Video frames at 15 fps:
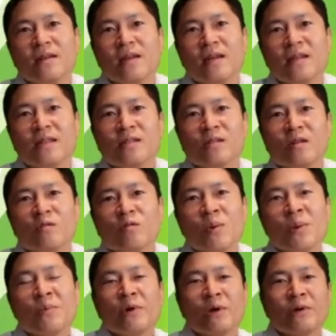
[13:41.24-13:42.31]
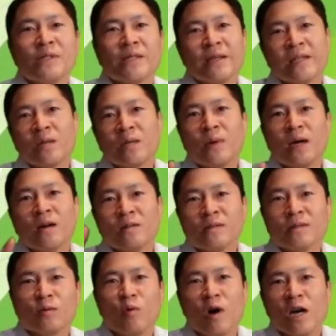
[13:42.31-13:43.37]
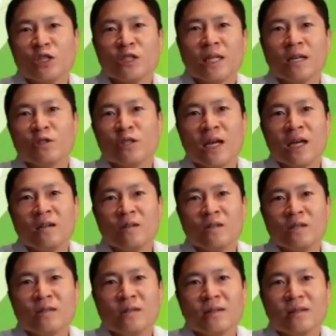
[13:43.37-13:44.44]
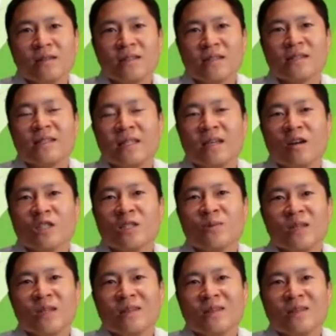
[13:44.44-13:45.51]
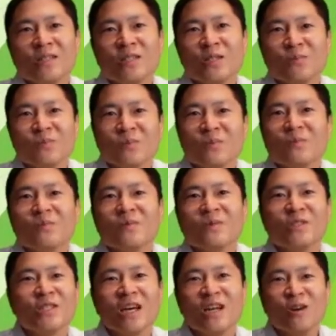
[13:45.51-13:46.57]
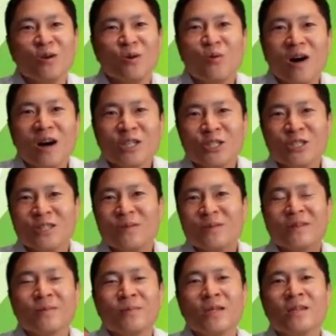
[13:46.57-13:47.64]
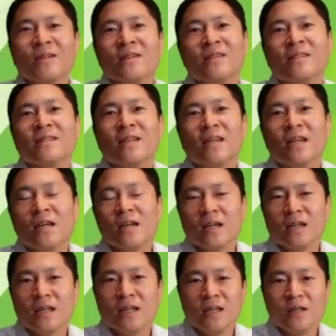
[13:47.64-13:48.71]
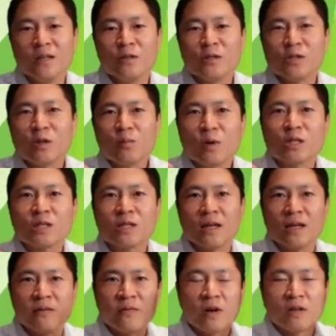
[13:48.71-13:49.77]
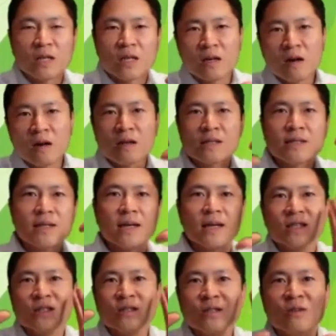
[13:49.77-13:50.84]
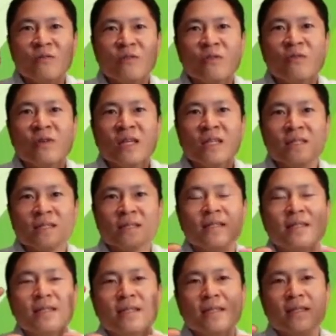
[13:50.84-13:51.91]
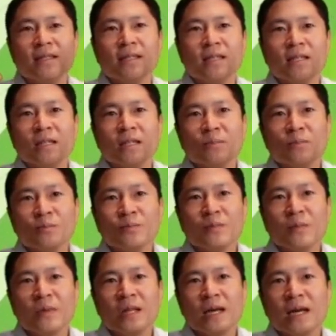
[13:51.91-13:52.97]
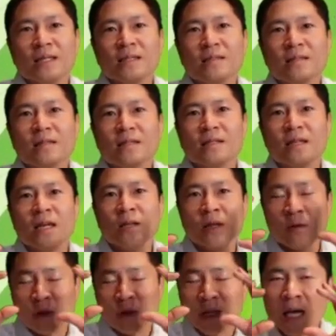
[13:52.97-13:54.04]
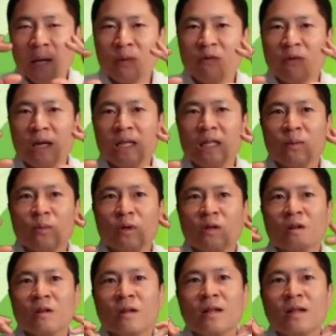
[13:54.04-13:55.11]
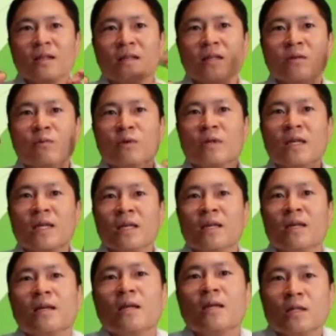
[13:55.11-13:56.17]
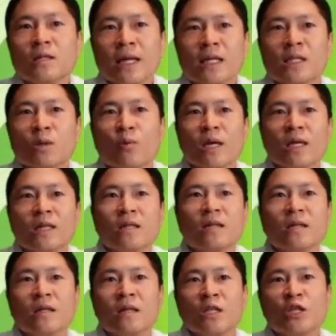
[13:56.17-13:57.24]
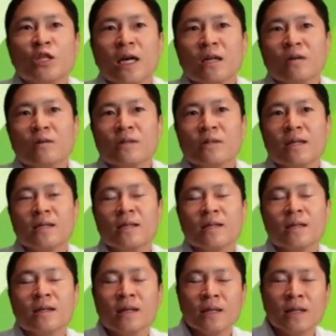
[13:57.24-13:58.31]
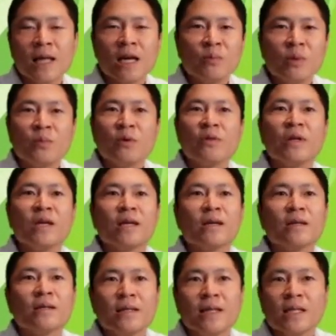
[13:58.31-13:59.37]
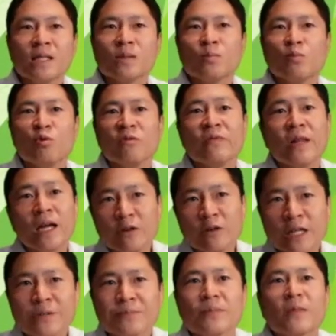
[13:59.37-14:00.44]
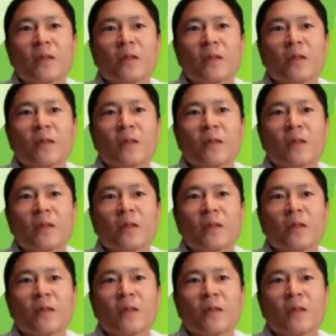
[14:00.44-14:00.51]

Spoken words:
And so remember what I was saying about washing out shadows? This is the ultimate shadow washer because there's so much light falling on all sides of your face that, and with the camera right in the middle, it really takes away the shadows. And a lot of people think that's more flattering.